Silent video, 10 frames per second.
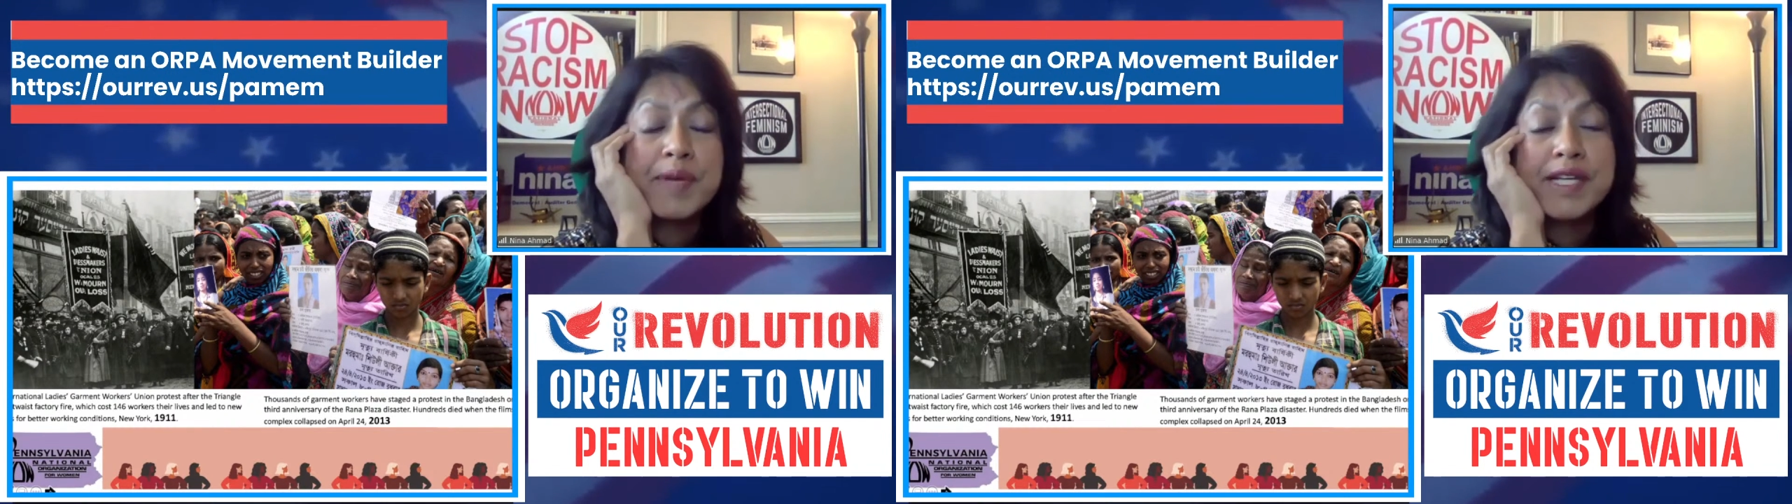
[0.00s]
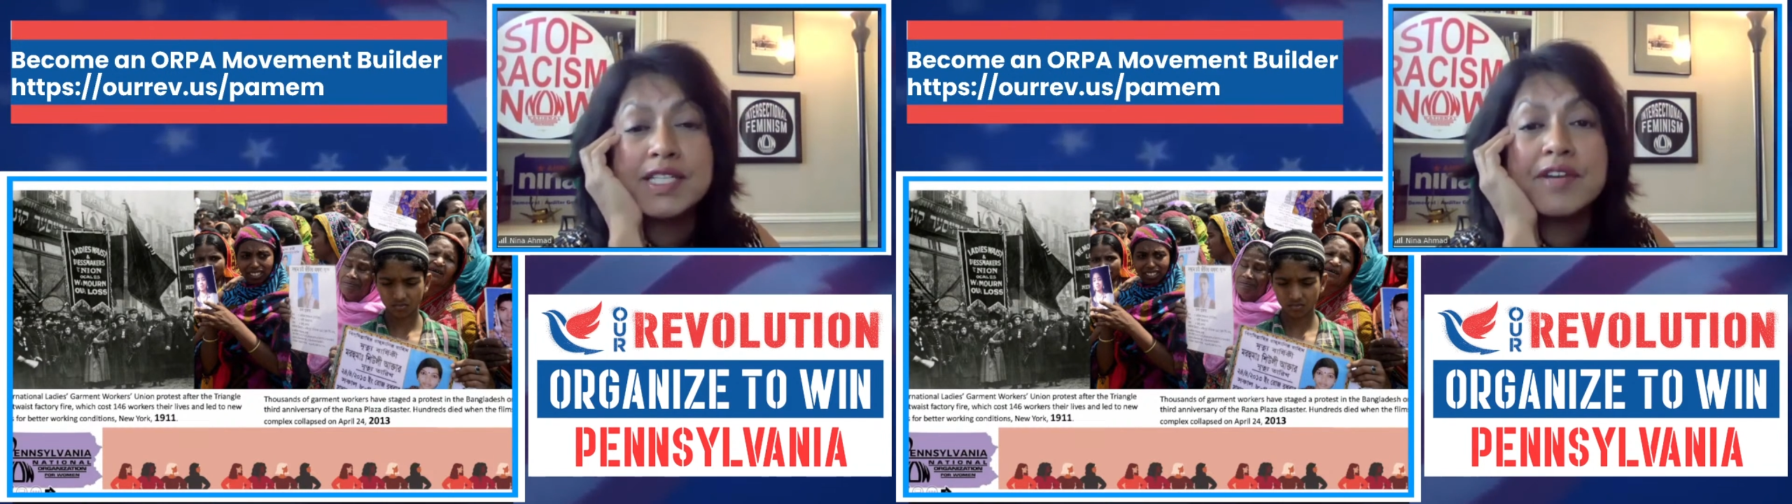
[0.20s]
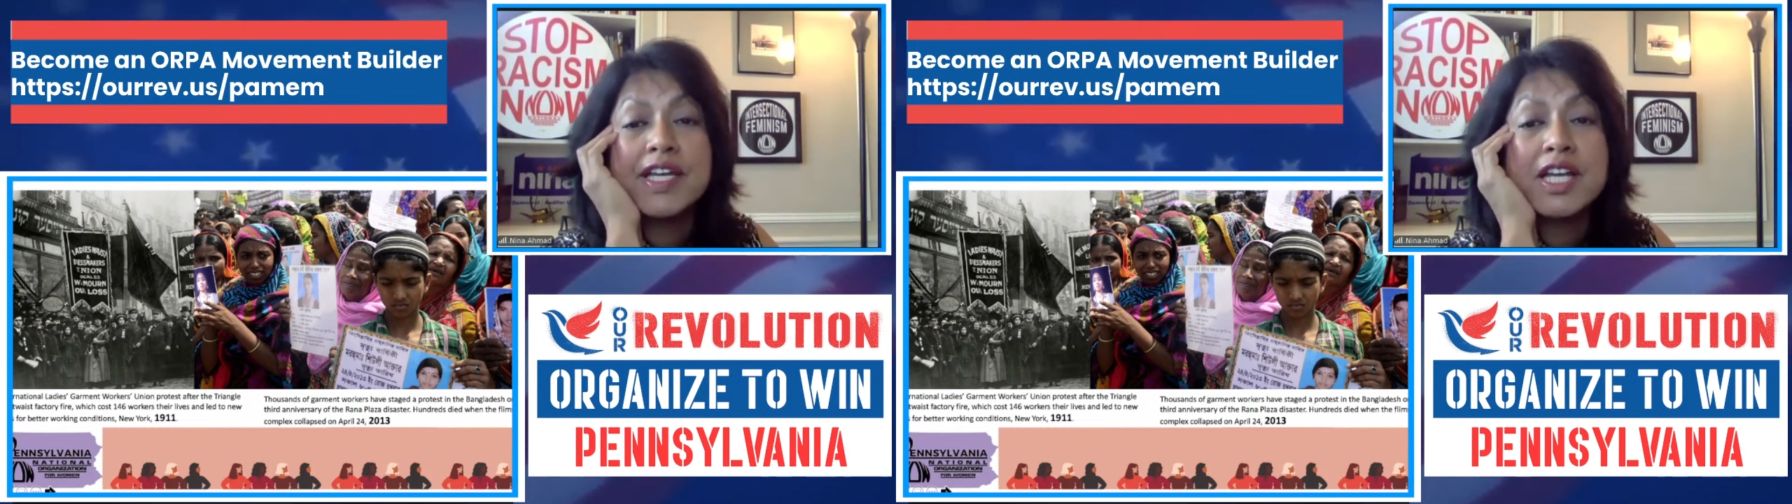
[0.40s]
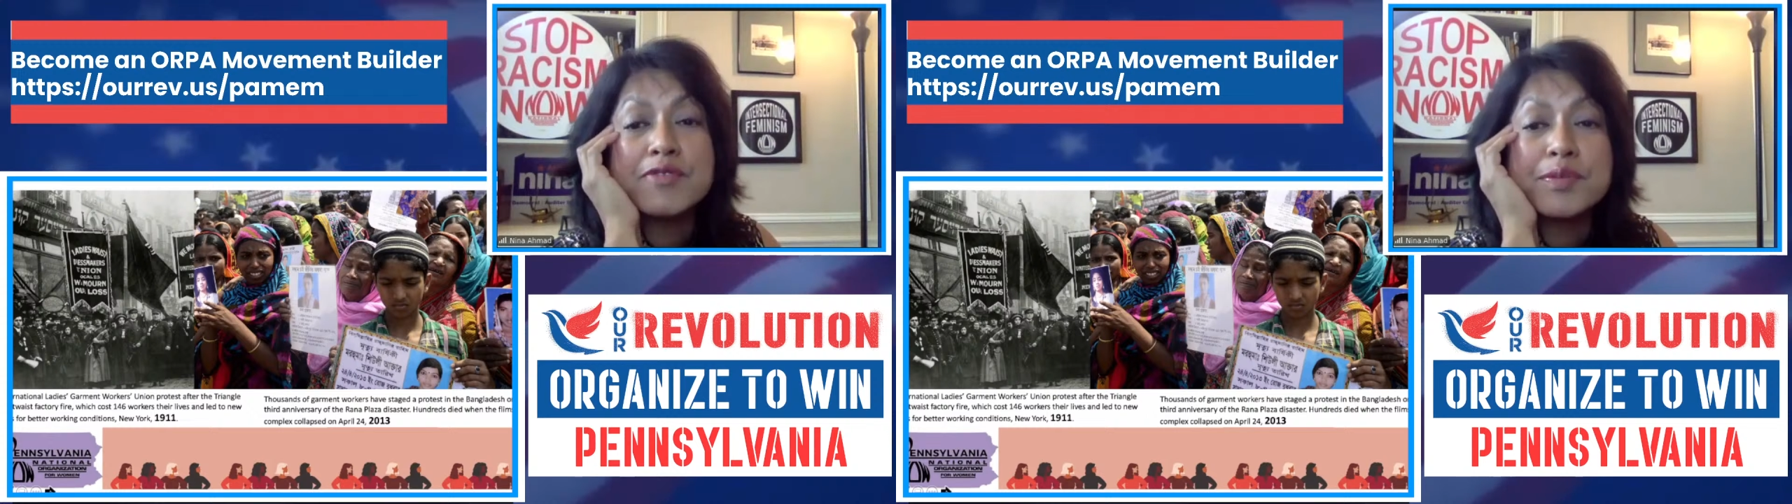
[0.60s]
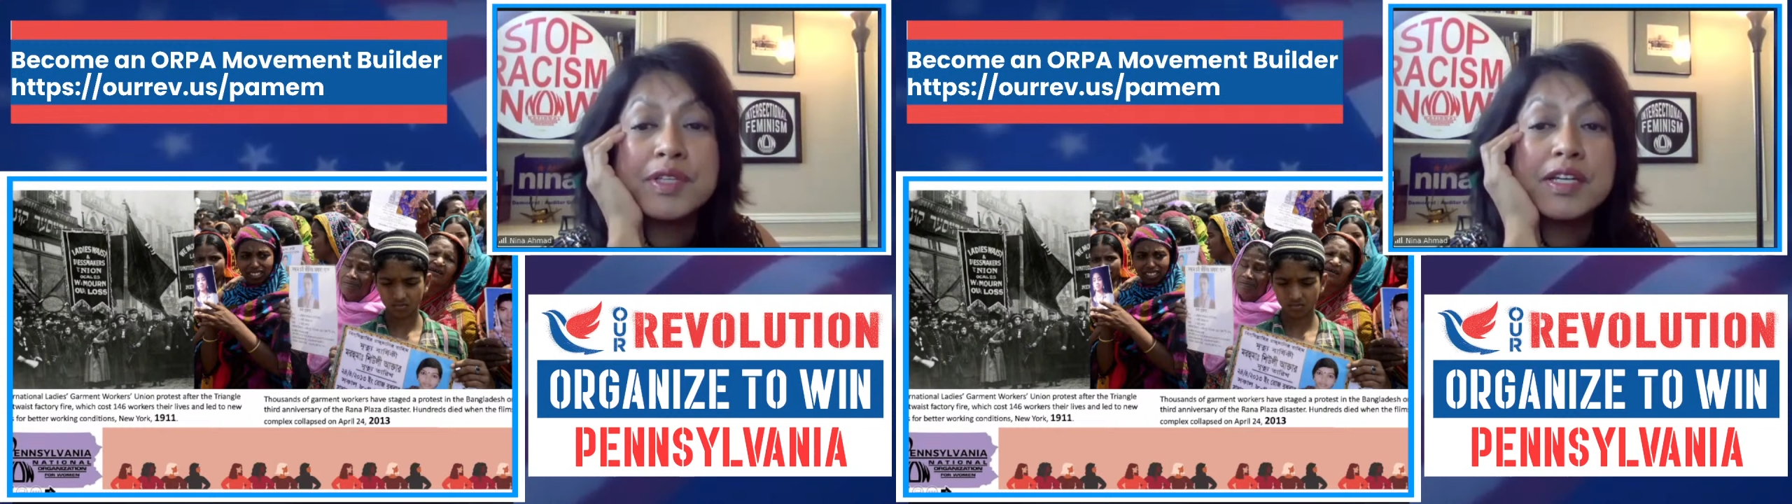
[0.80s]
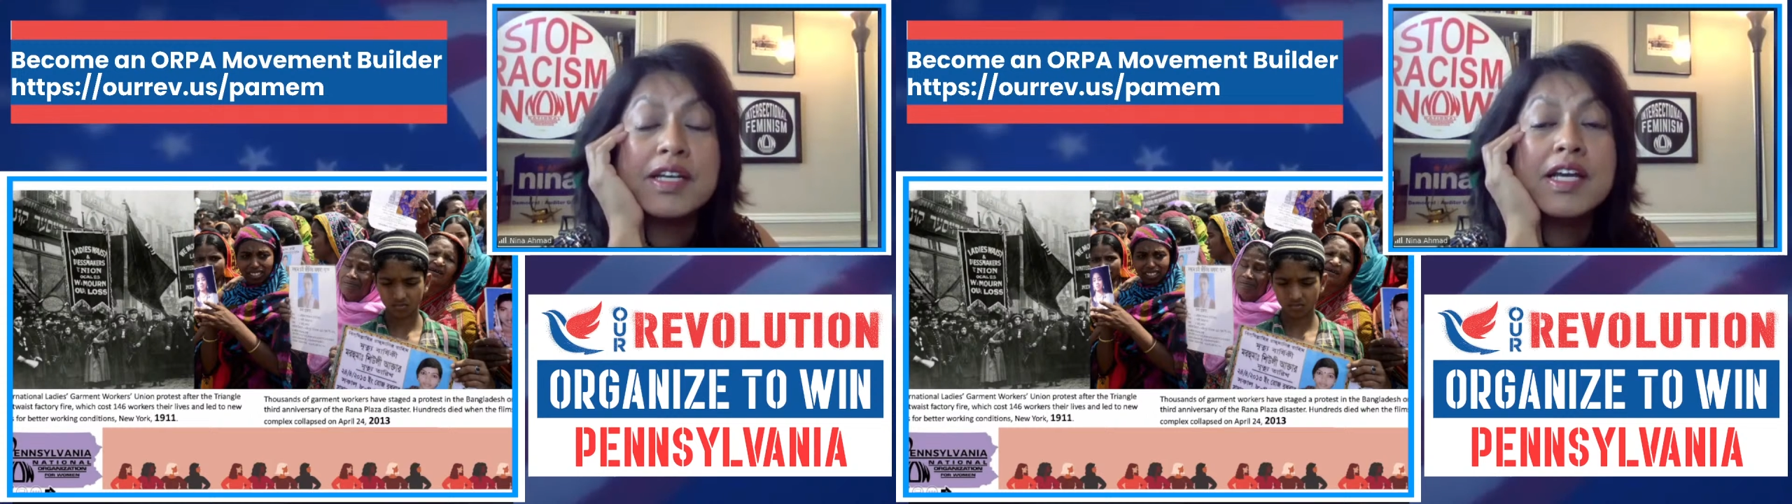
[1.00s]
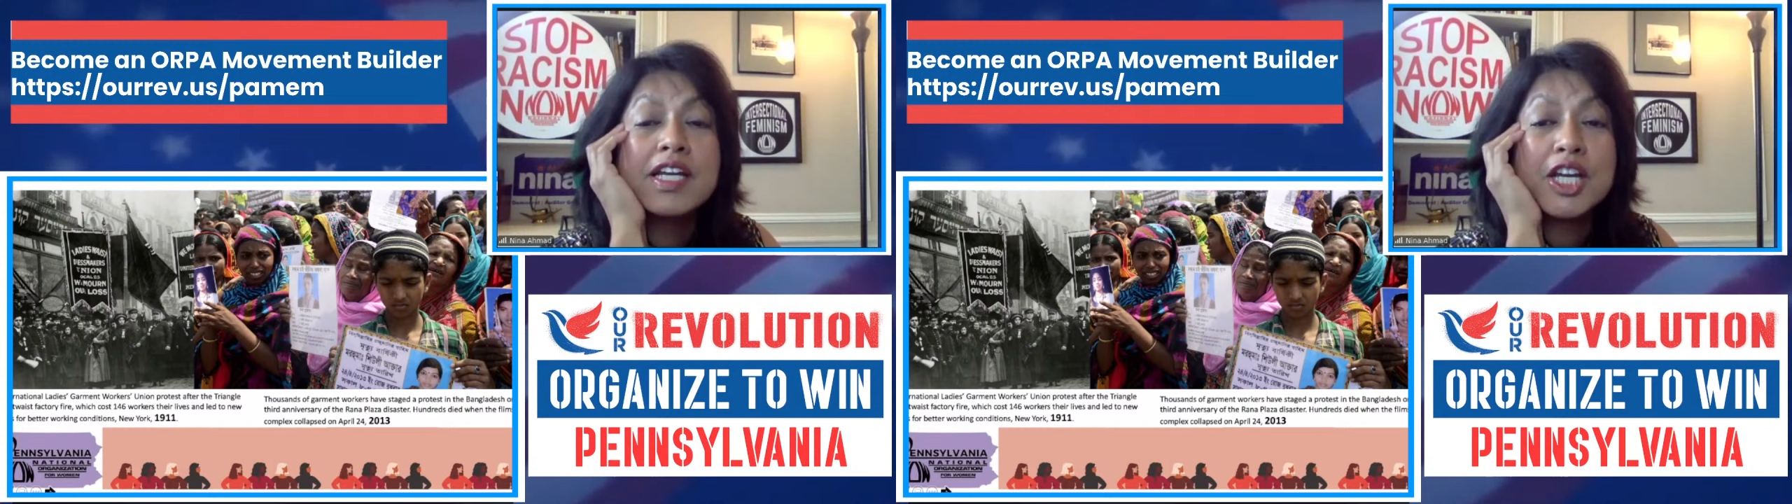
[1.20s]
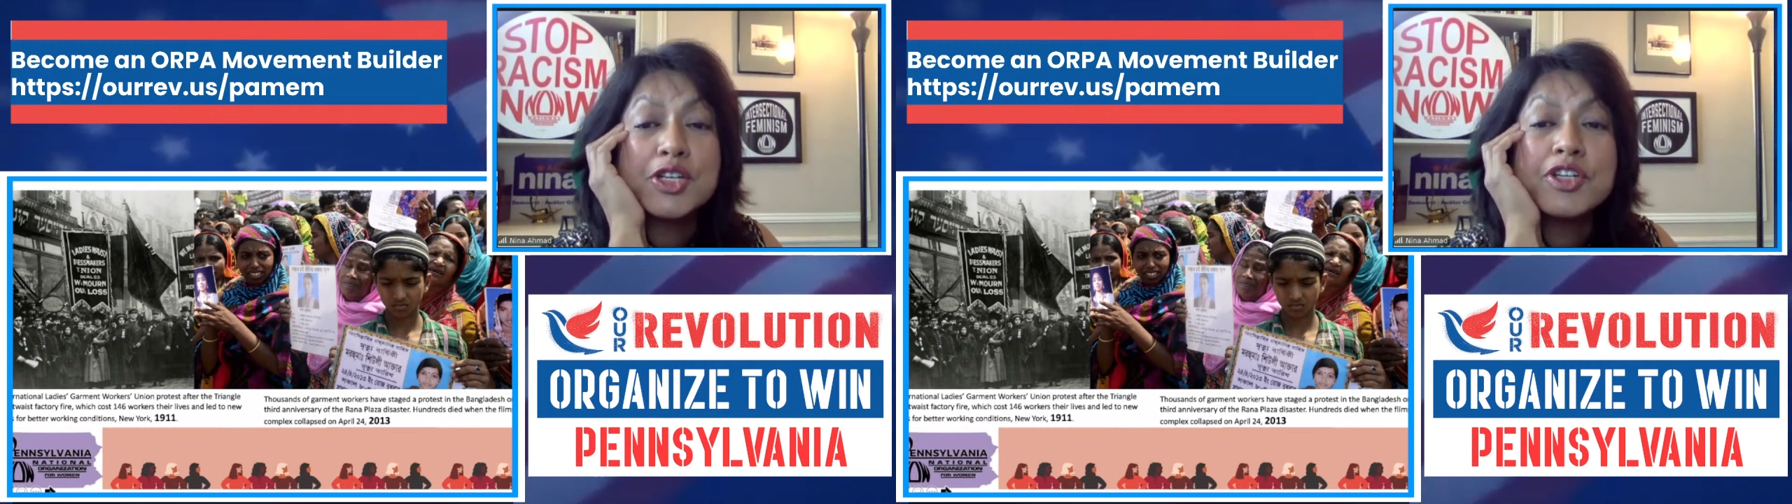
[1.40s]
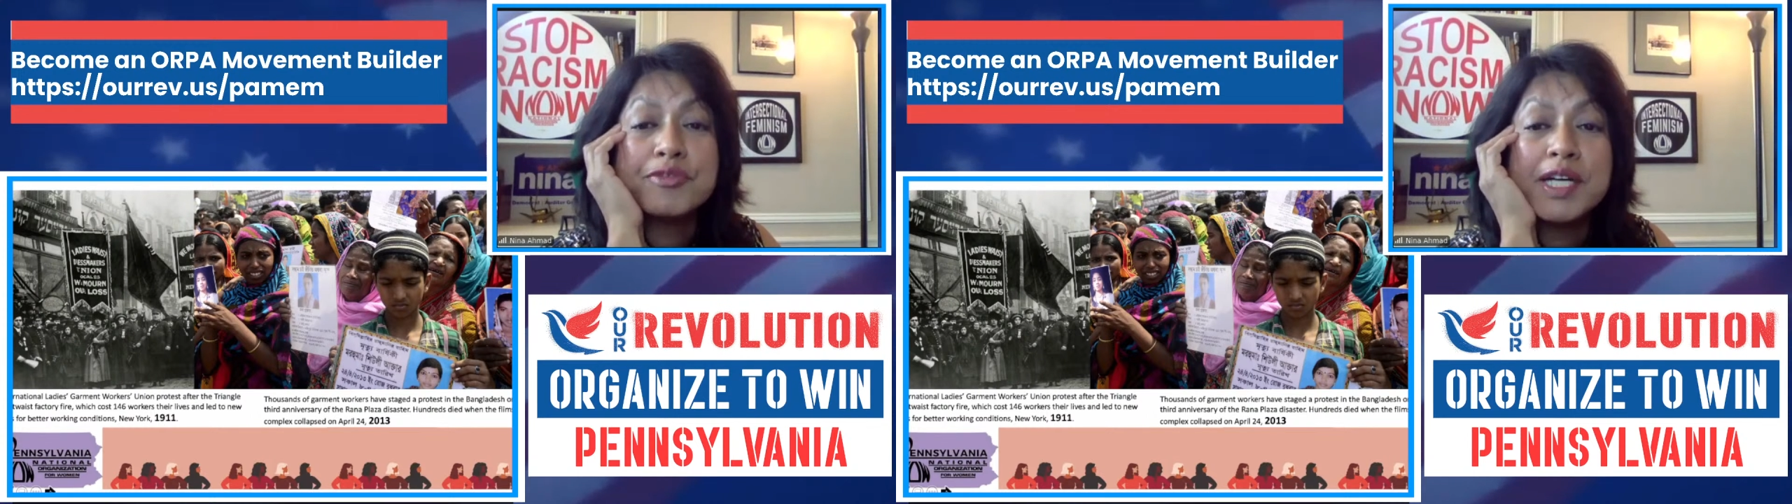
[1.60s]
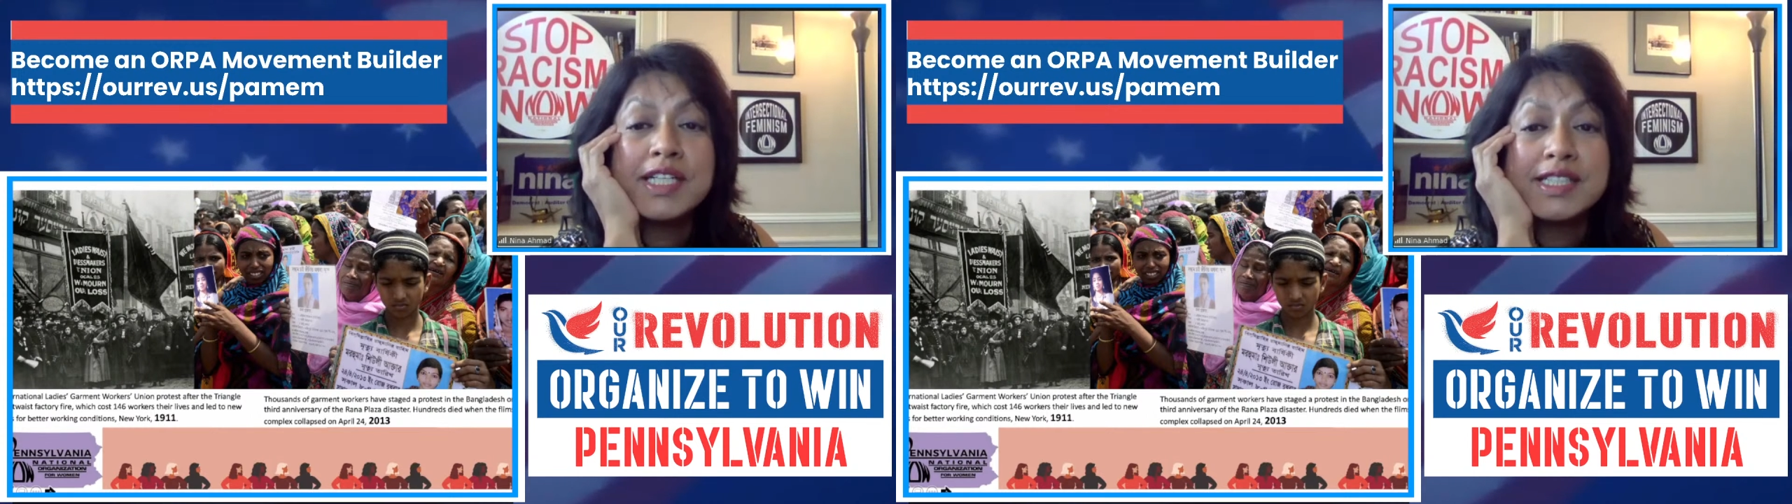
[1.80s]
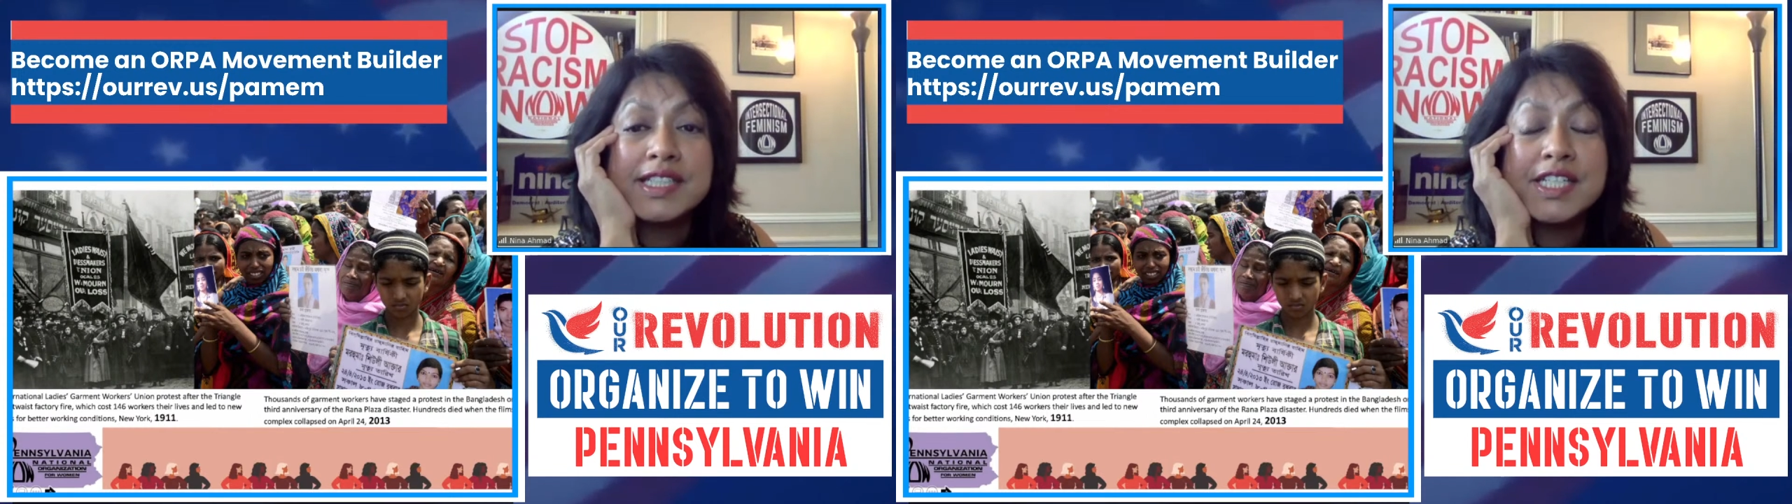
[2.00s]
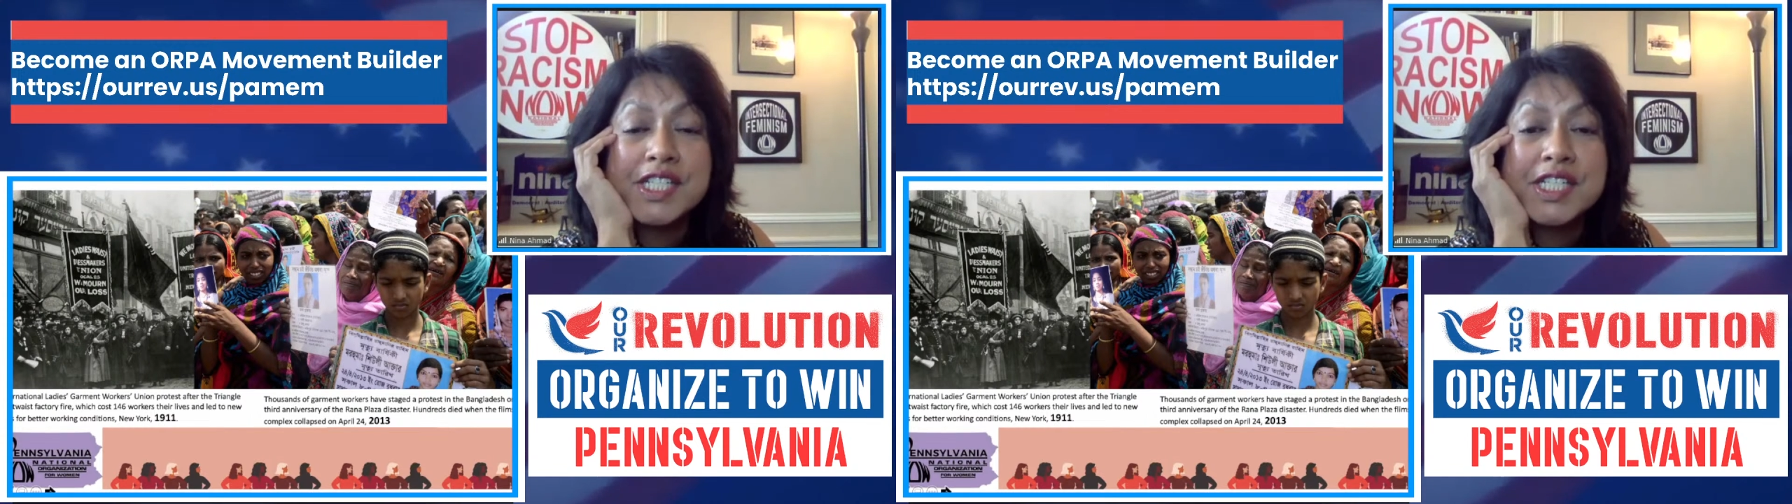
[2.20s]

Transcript: I come from the country of Bangladesh,